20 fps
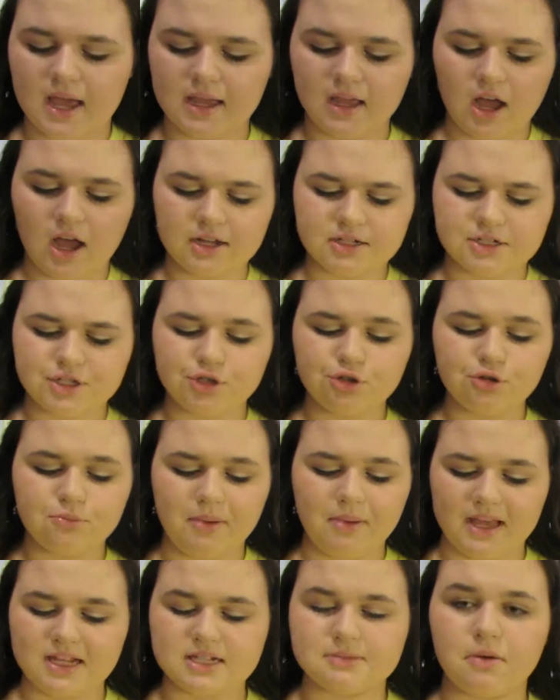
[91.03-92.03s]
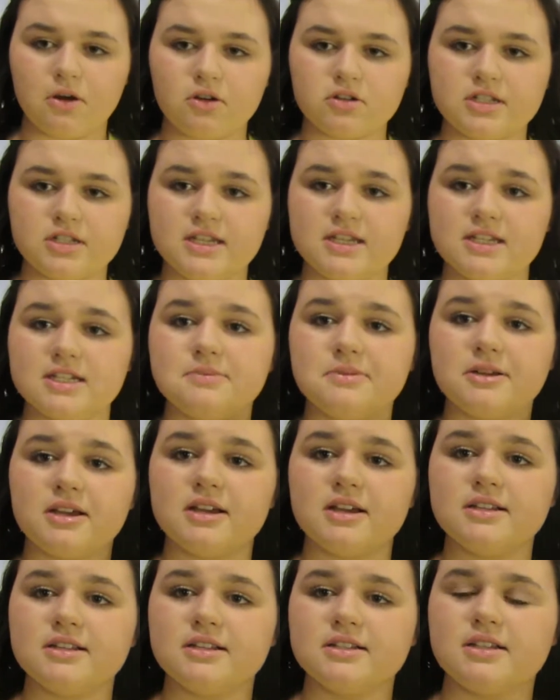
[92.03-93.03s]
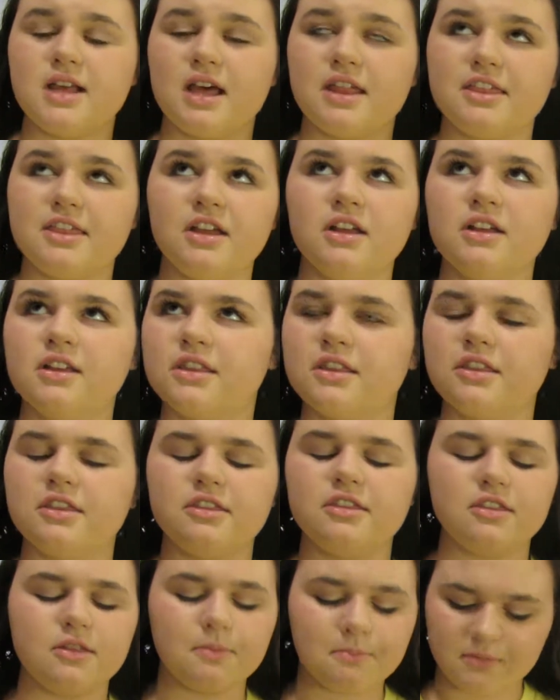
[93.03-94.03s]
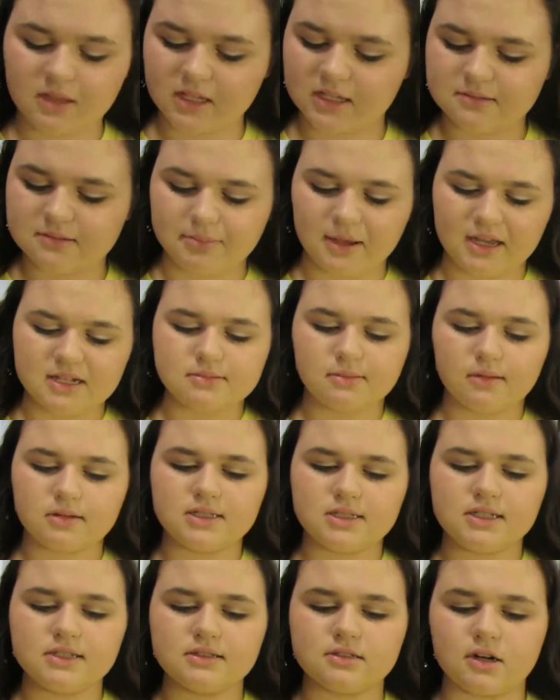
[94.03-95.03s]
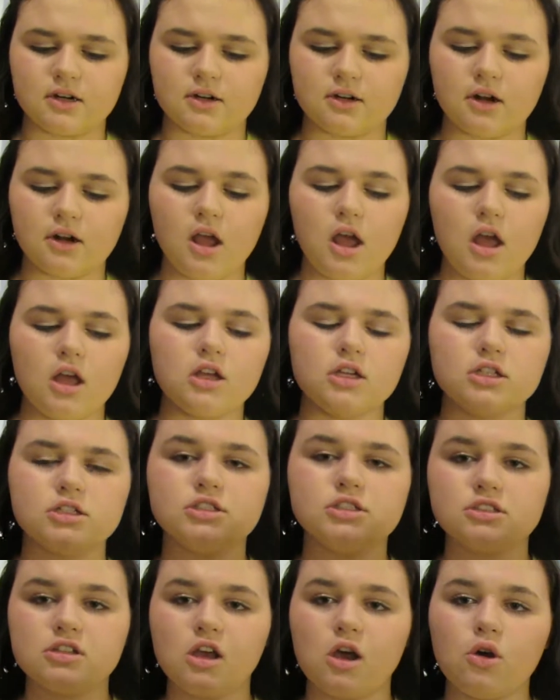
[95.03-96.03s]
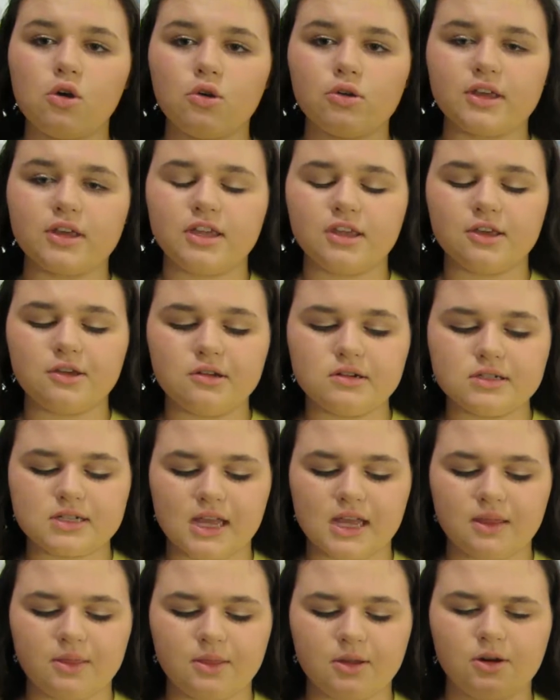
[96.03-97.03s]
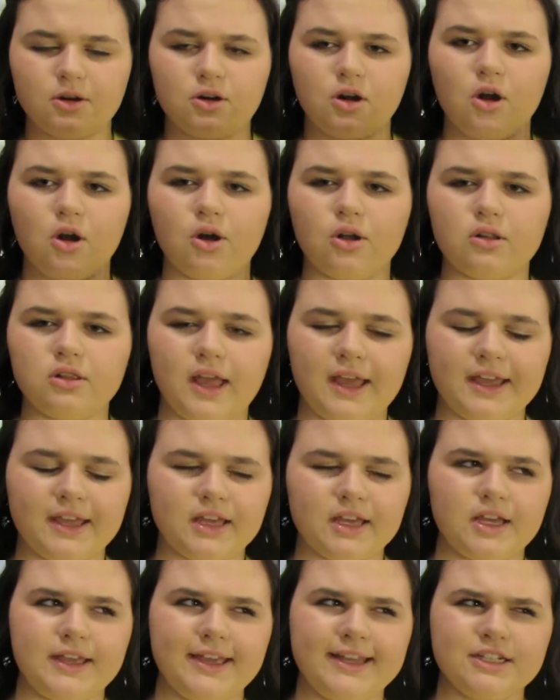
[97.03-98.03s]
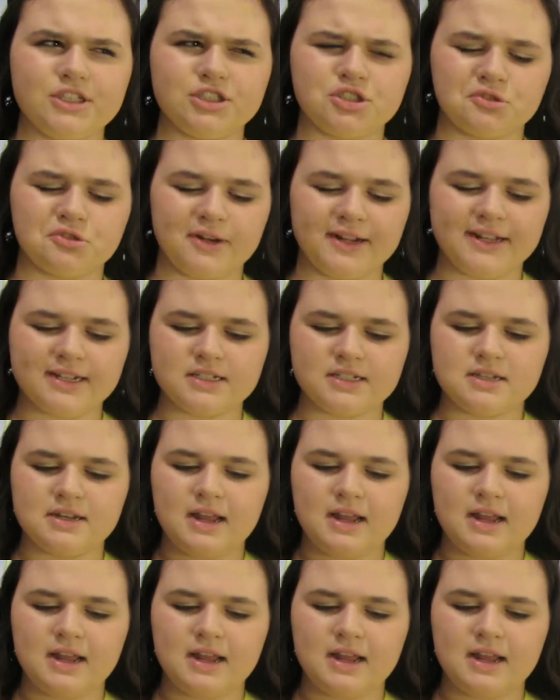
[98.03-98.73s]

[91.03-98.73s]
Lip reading: I got 2 baseball tees because I think these baseball tees are so cute and they're like in trend